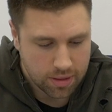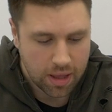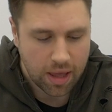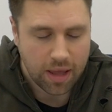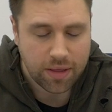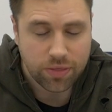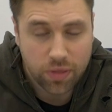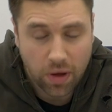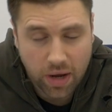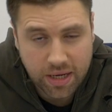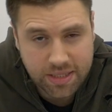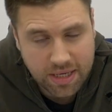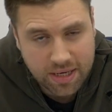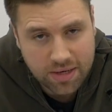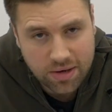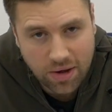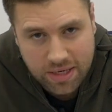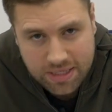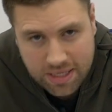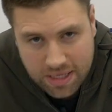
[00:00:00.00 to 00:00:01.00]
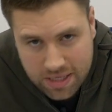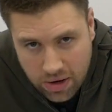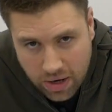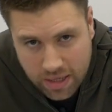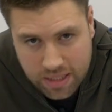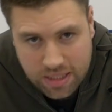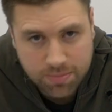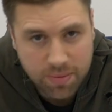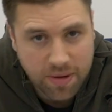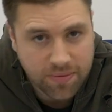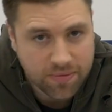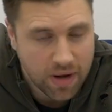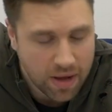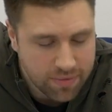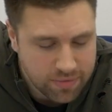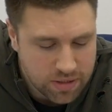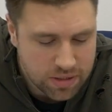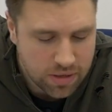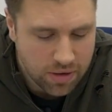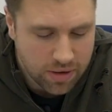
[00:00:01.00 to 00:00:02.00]
In 1999, Smith and
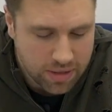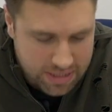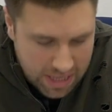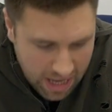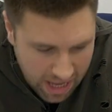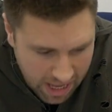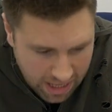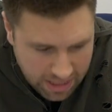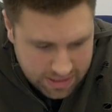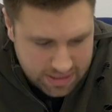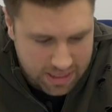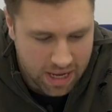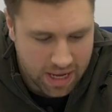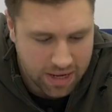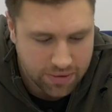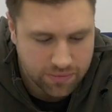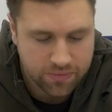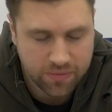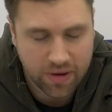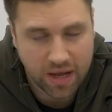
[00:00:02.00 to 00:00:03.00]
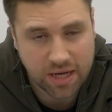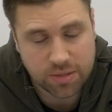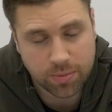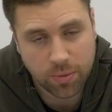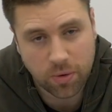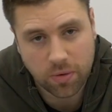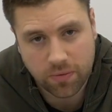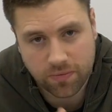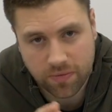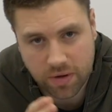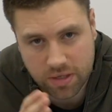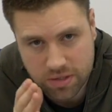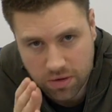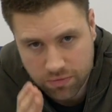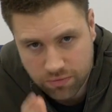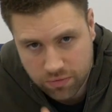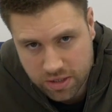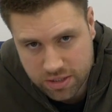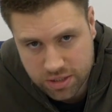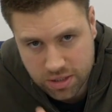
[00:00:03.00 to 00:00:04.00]
others looked at a flexible versus
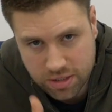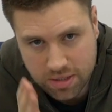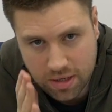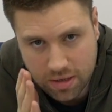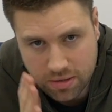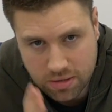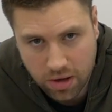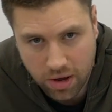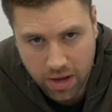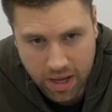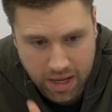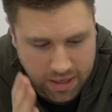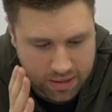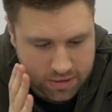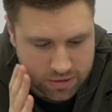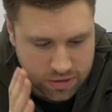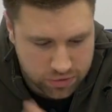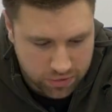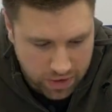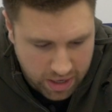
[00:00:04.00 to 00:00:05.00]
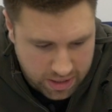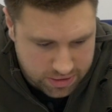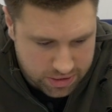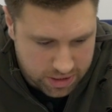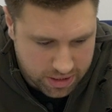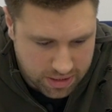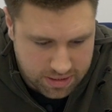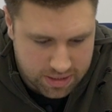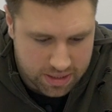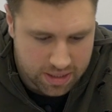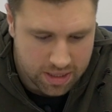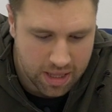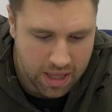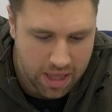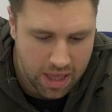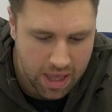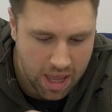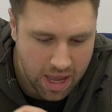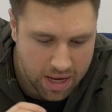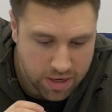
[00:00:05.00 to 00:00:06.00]
rigid dieting strategies
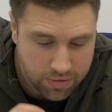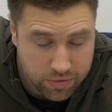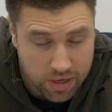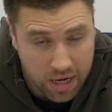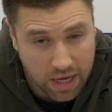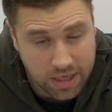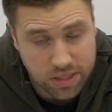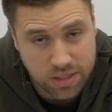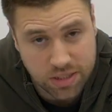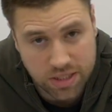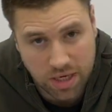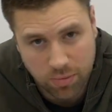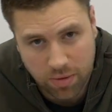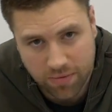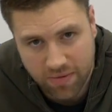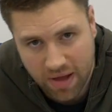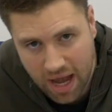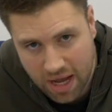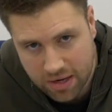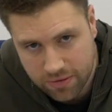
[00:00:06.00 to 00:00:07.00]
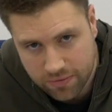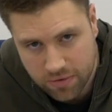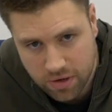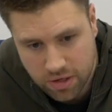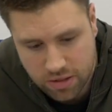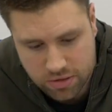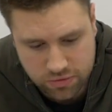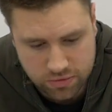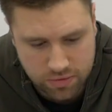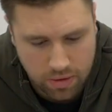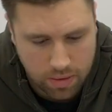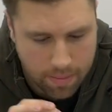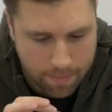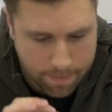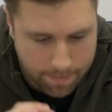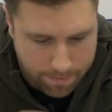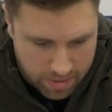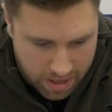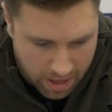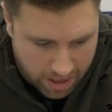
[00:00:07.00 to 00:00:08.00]
and a relationship with adverse
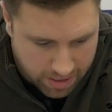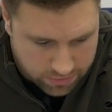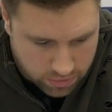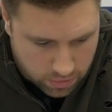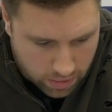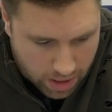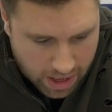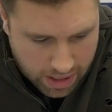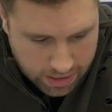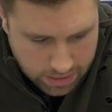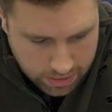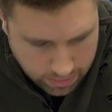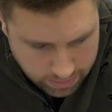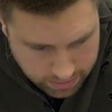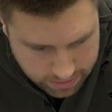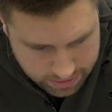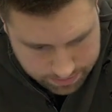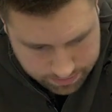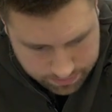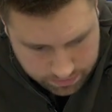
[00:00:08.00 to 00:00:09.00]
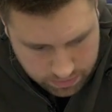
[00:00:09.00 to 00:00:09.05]
behavioural outcomes.